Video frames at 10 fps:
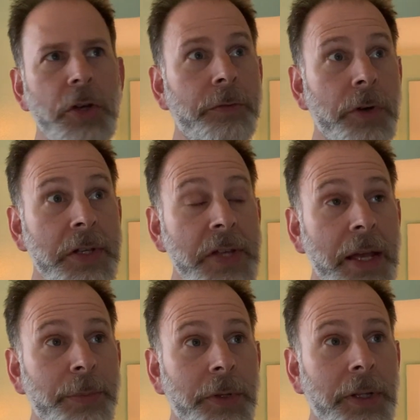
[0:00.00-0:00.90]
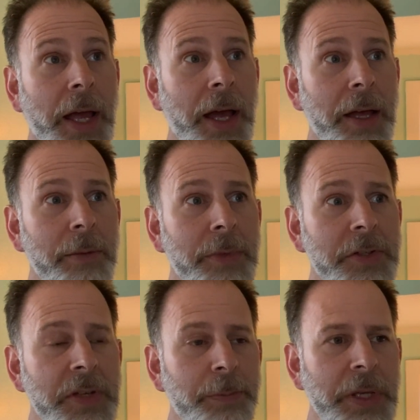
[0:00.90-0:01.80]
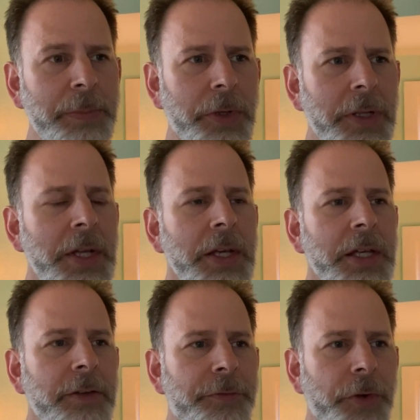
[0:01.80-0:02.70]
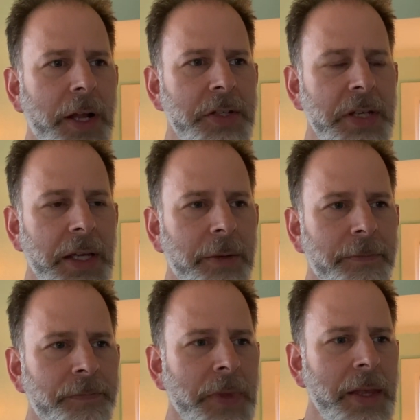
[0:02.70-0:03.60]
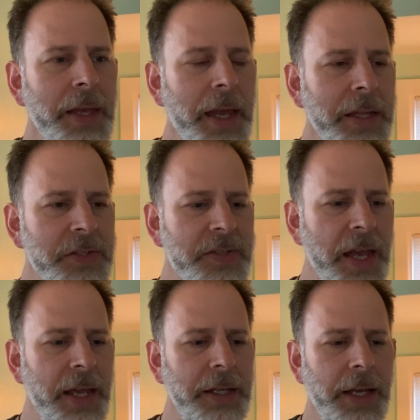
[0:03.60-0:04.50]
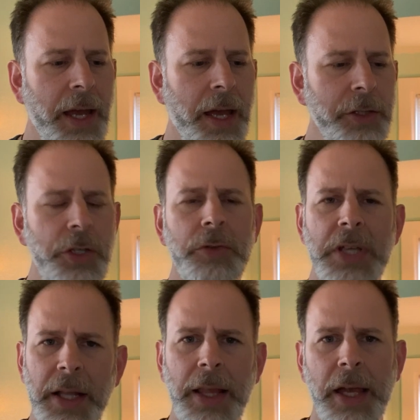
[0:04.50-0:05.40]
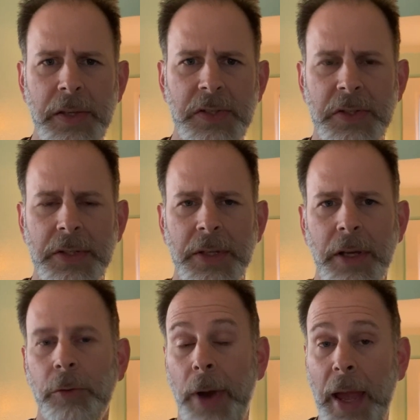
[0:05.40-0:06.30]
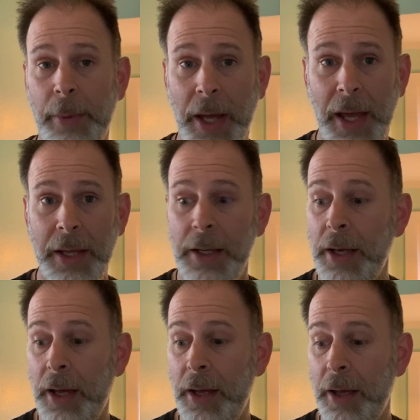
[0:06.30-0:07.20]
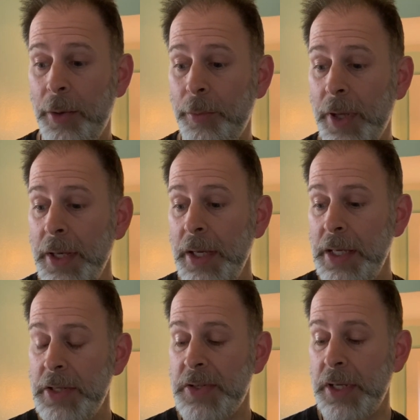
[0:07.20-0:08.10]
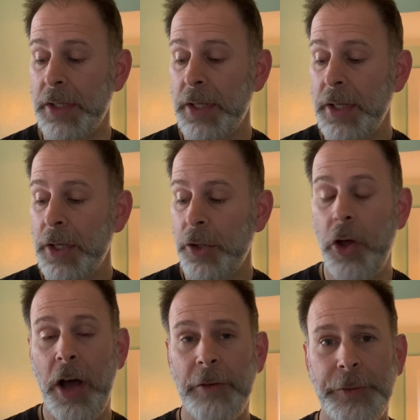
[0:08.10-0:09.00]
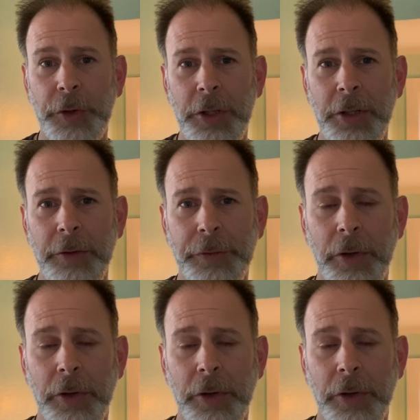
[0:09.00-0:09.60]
So for example, some people confront him and say, you tell us, Rabbi, is it lawful